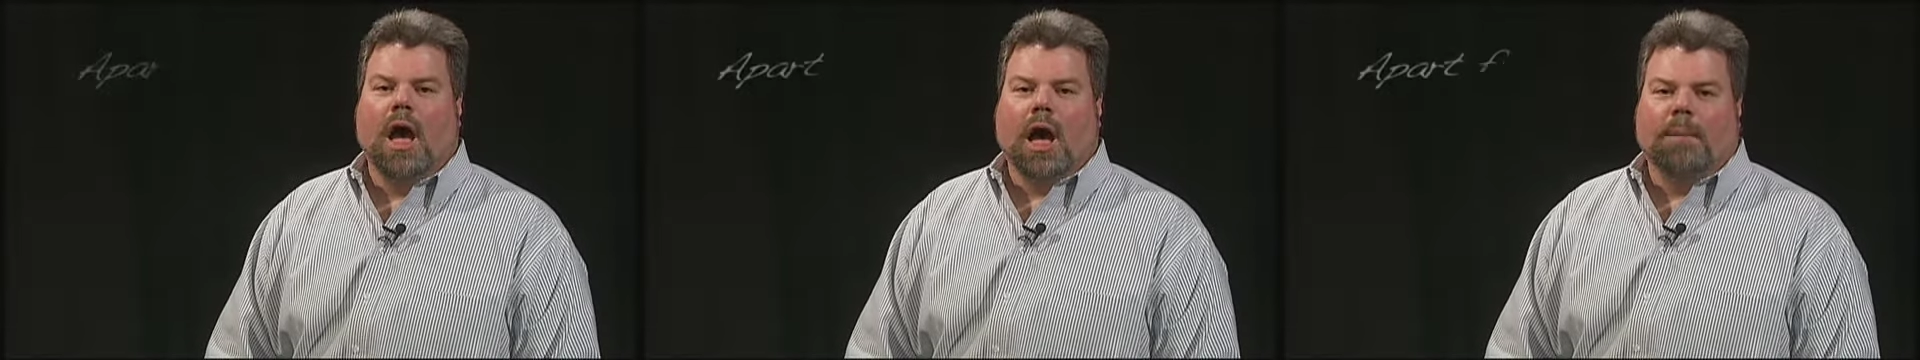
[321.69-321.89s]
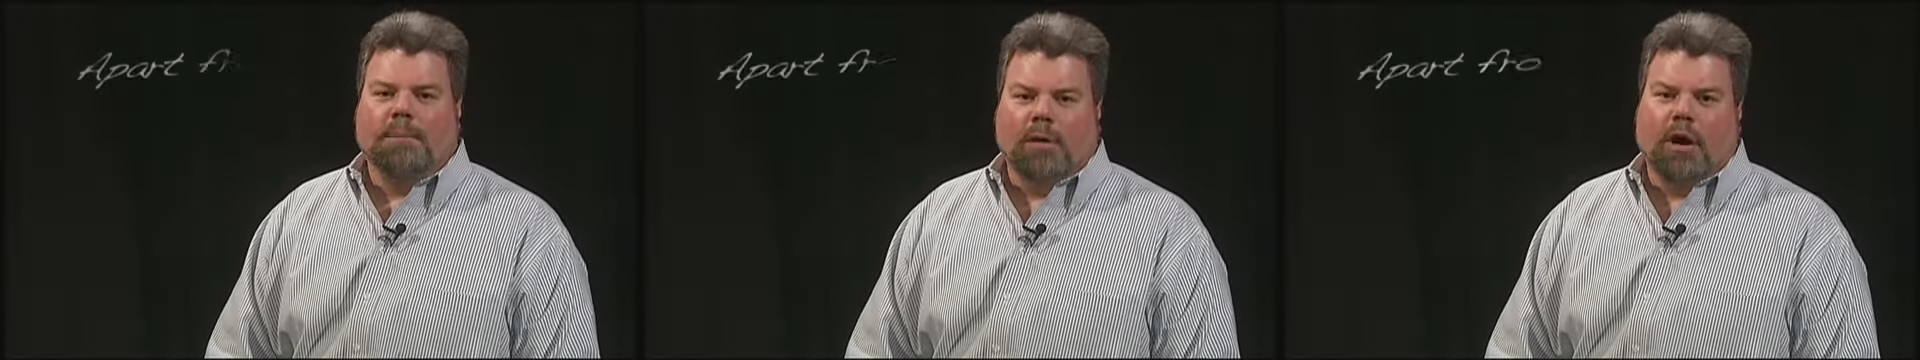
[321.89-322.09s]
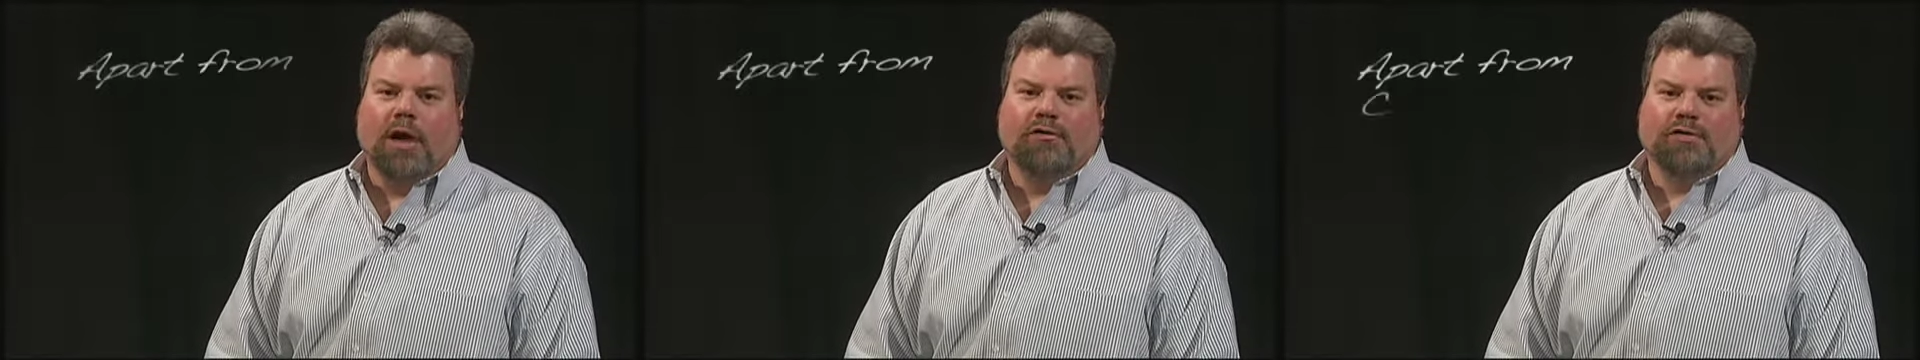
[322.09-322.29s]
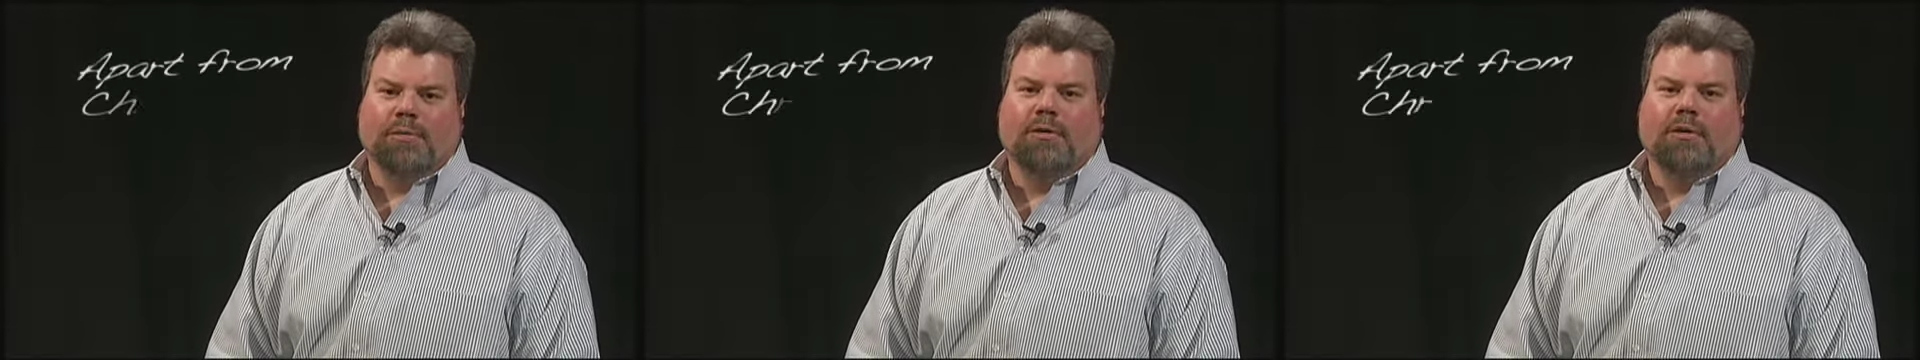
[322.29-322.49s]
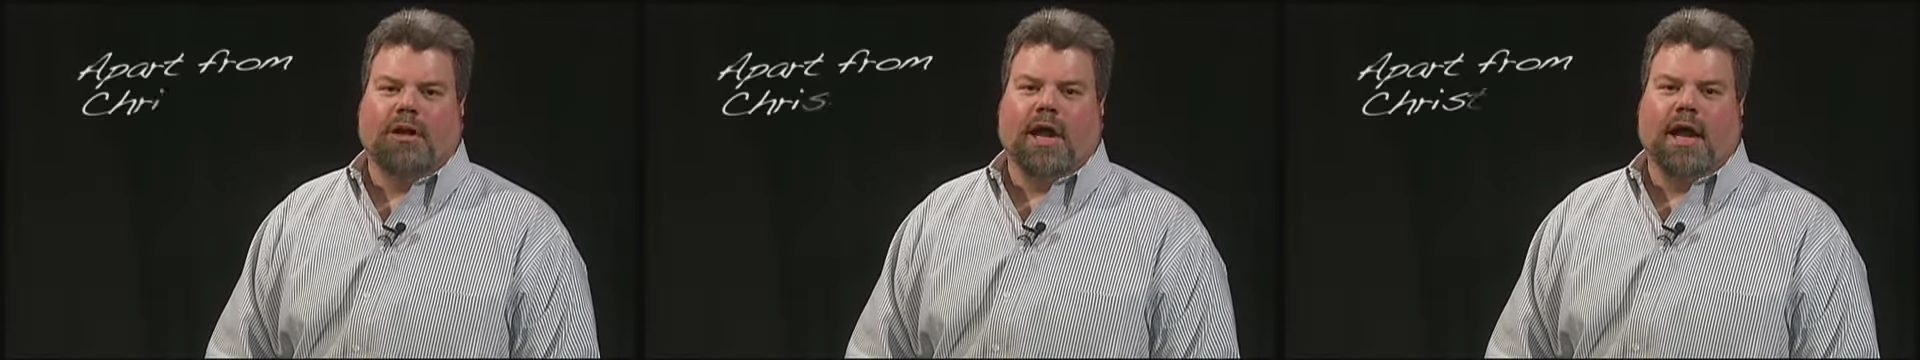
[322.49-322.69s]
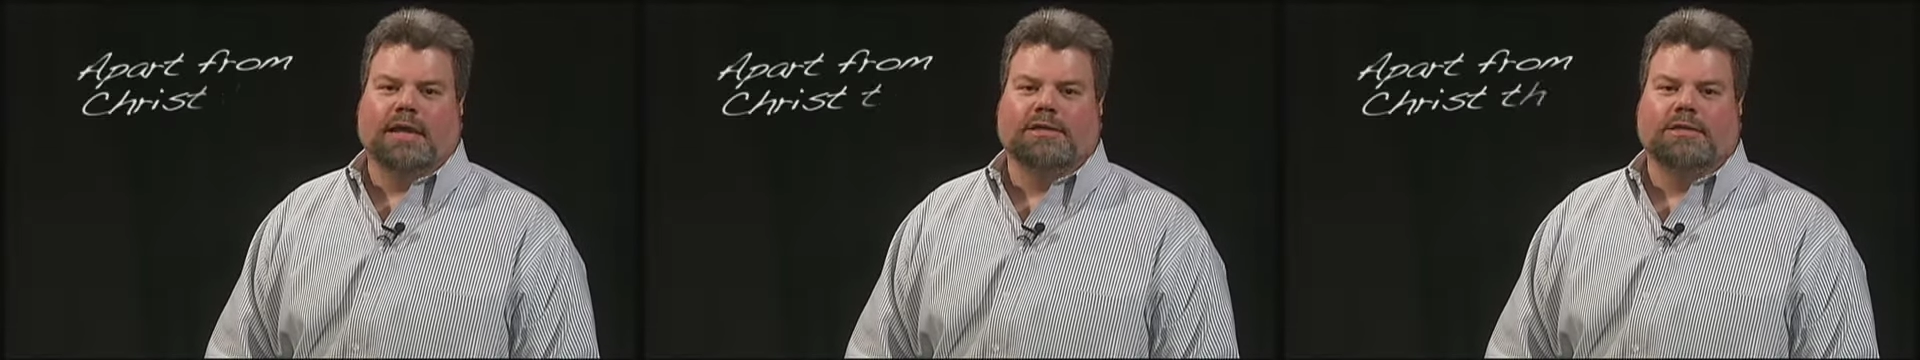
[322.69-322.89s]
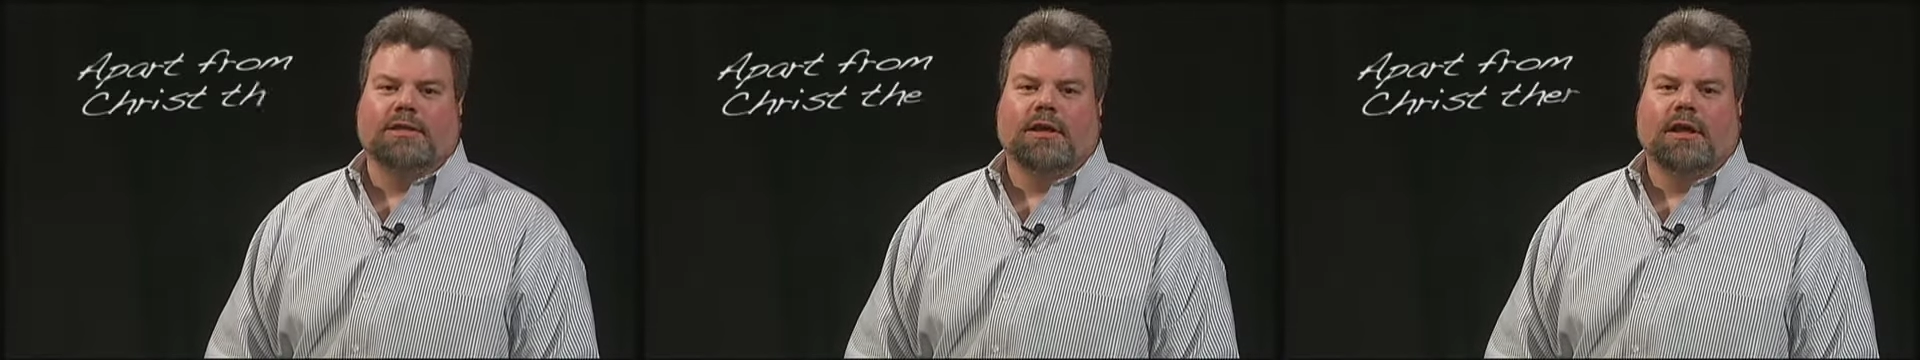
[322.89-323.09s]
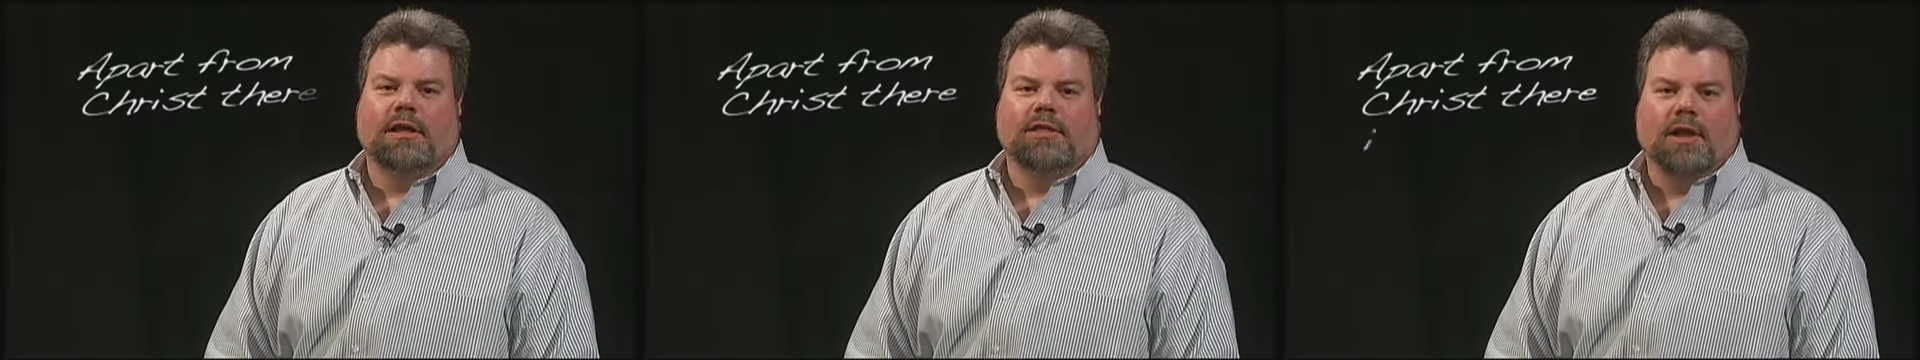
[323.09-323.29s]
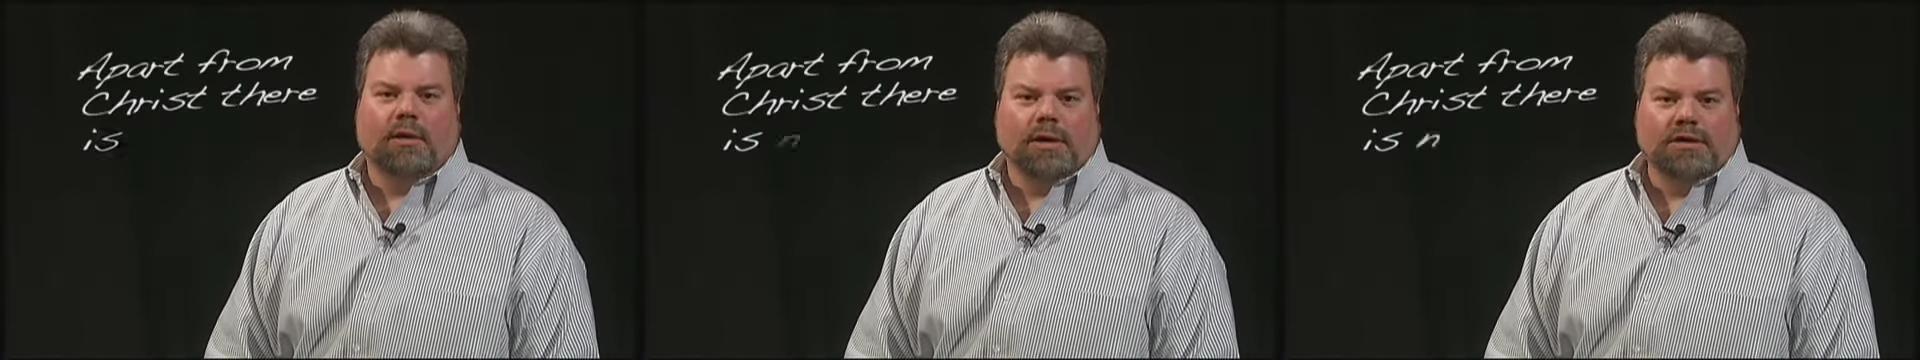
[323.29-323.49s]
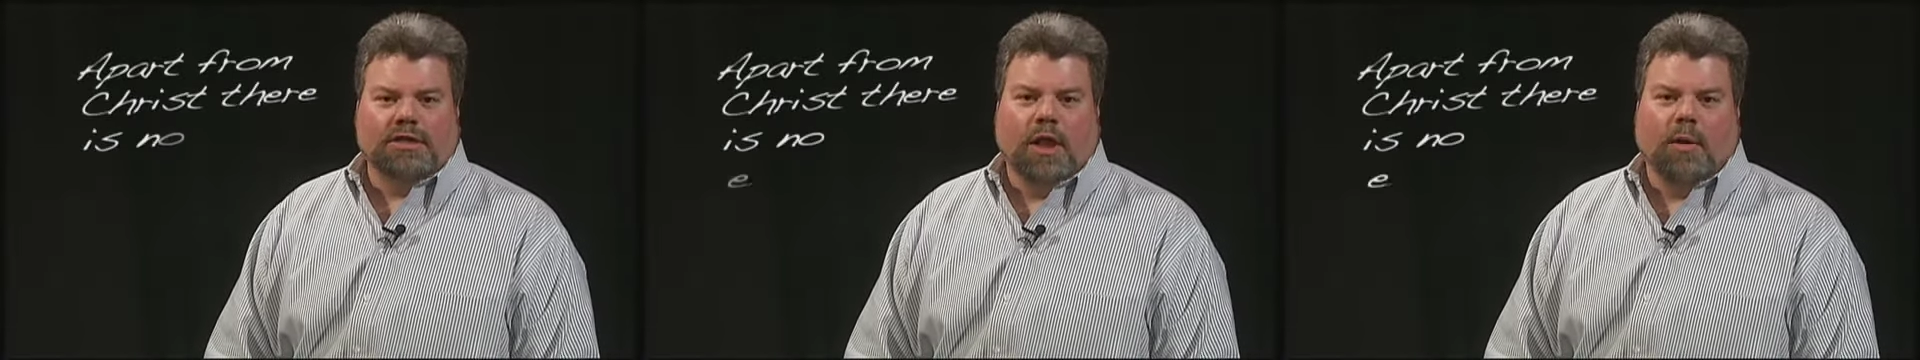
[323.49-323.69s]
Apart from Christ,
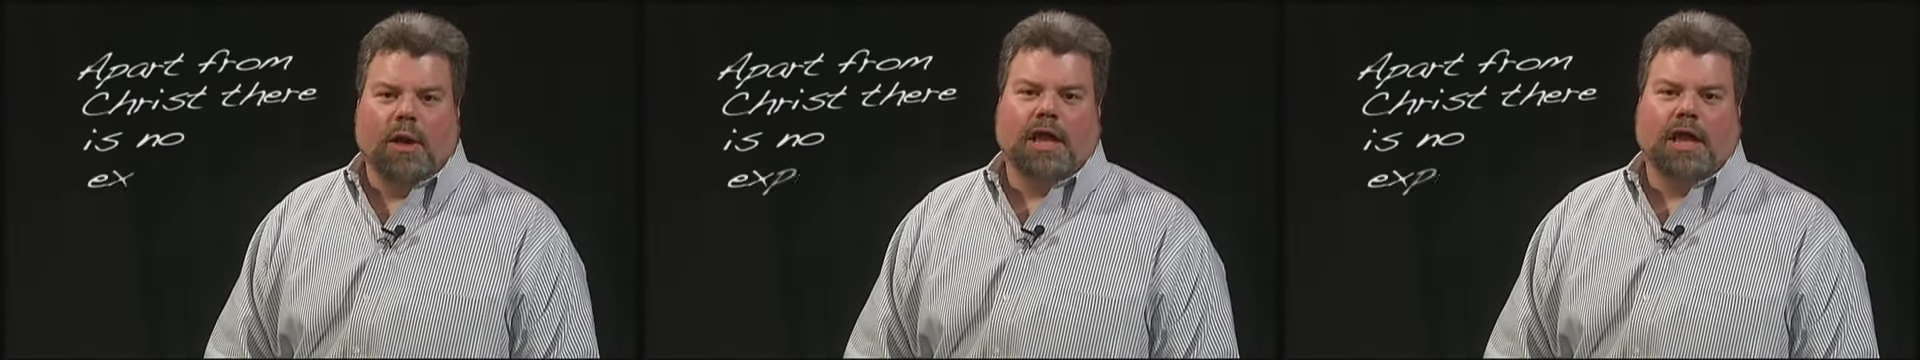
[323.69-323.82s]
there is no